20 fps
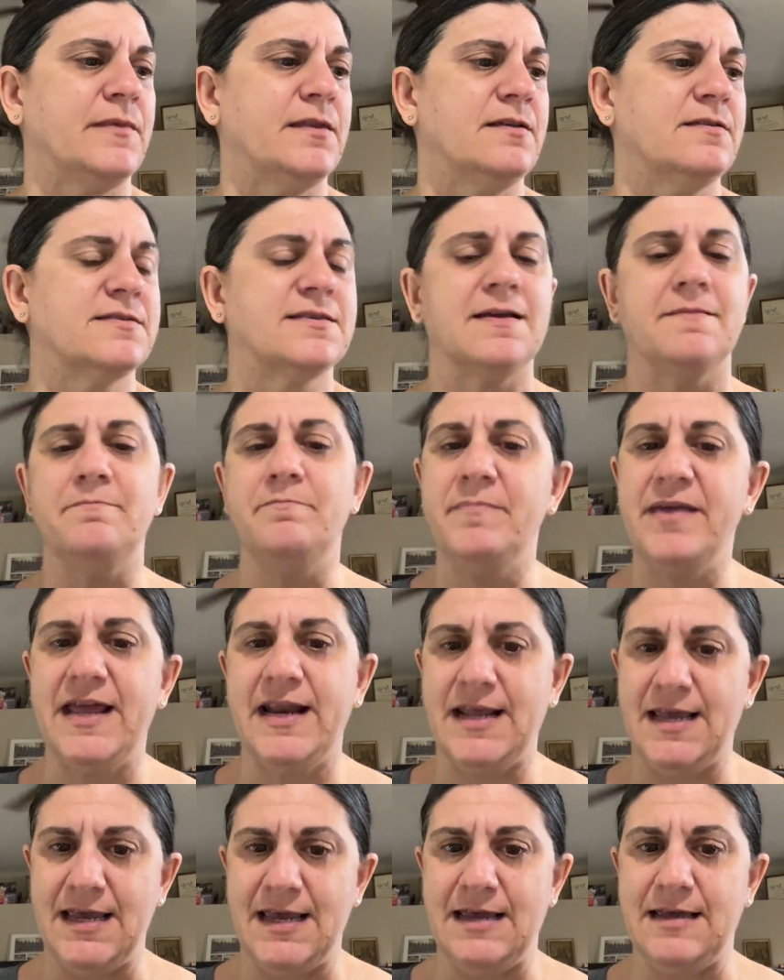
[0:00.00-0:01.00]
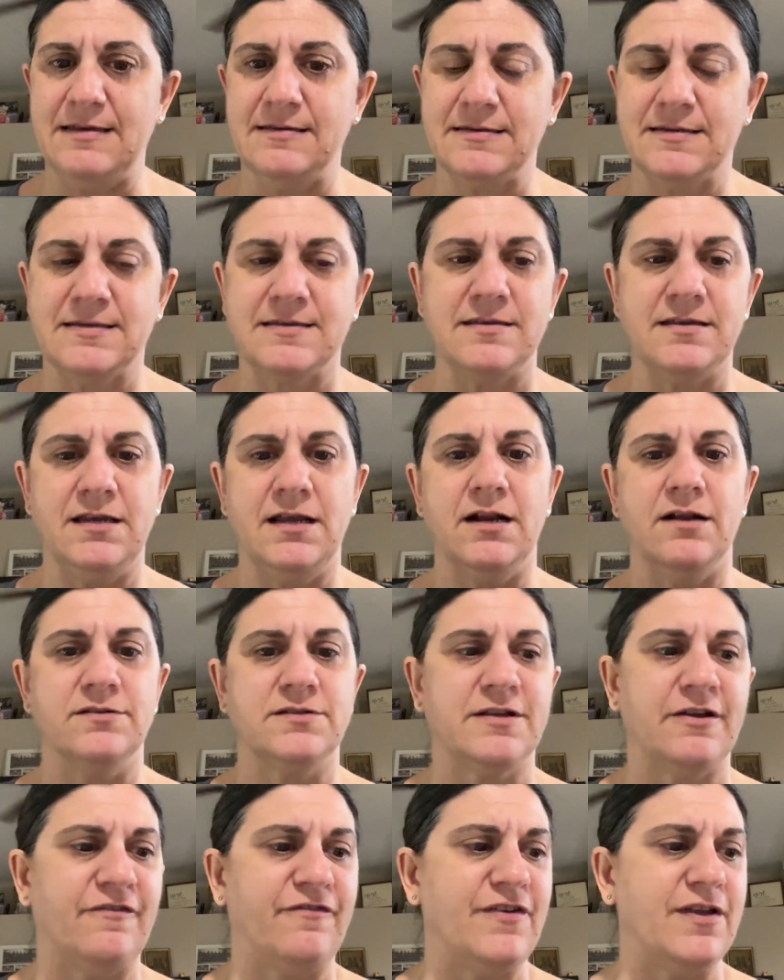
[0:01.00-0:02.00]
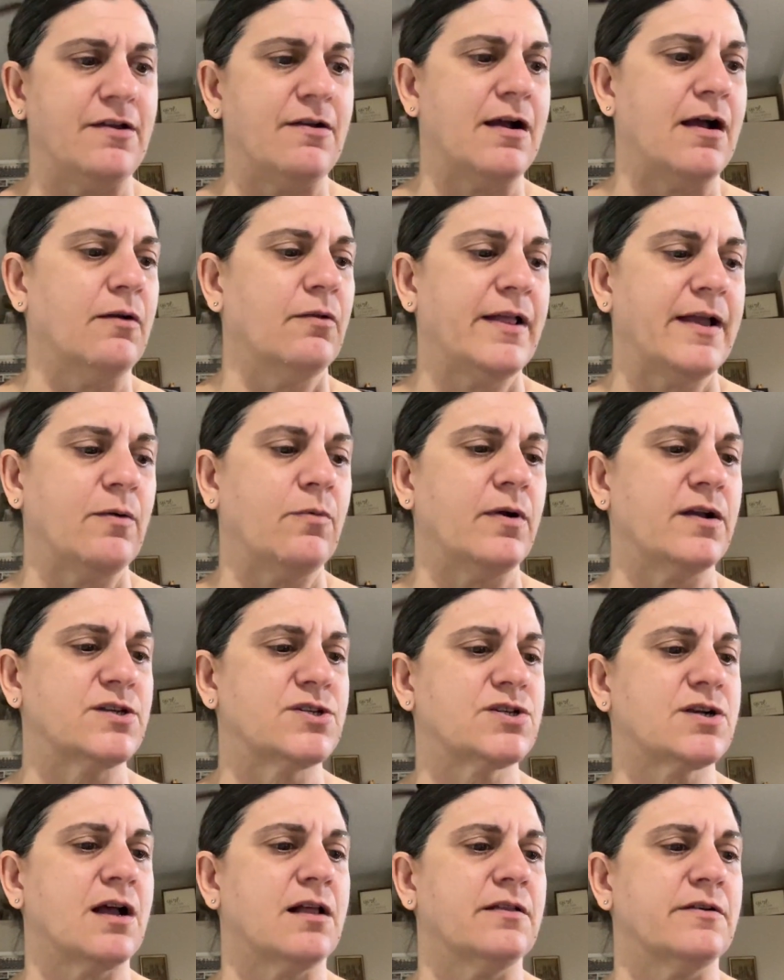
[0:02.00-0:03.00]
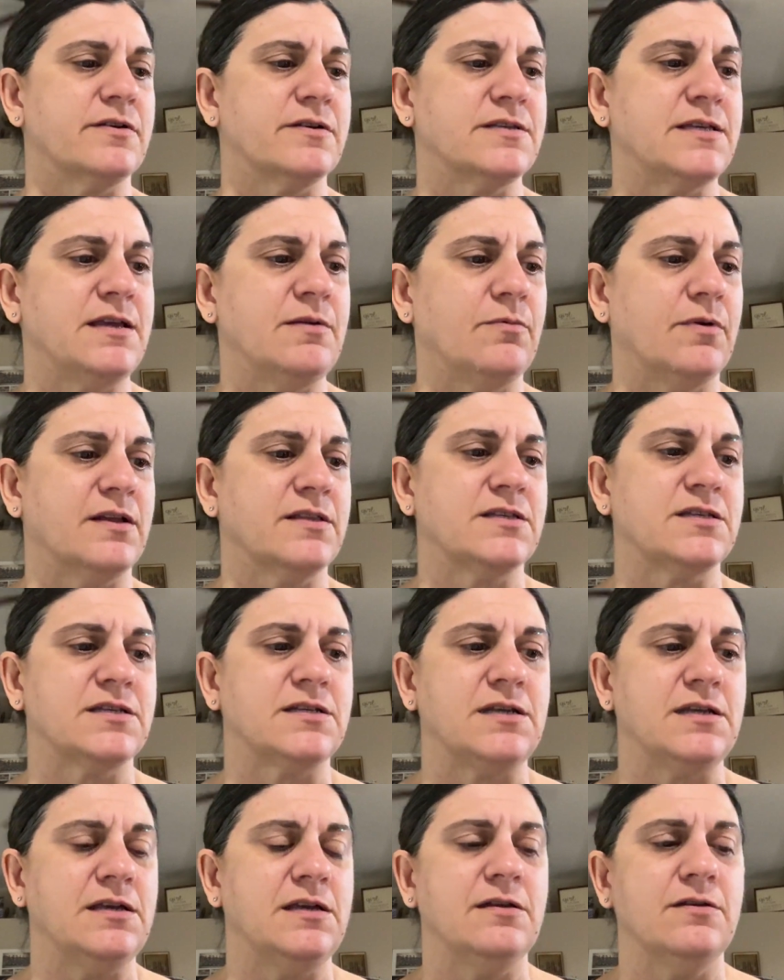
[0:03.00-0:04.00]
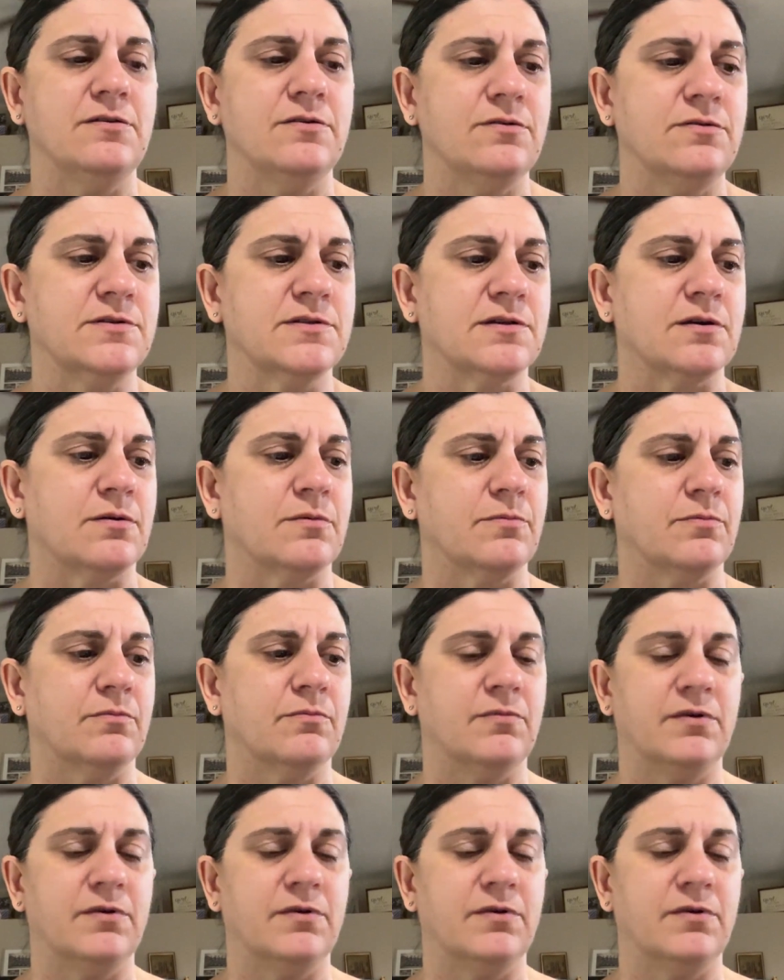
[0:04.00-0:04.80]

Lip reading: some minis, to figure out which colors he wants to use or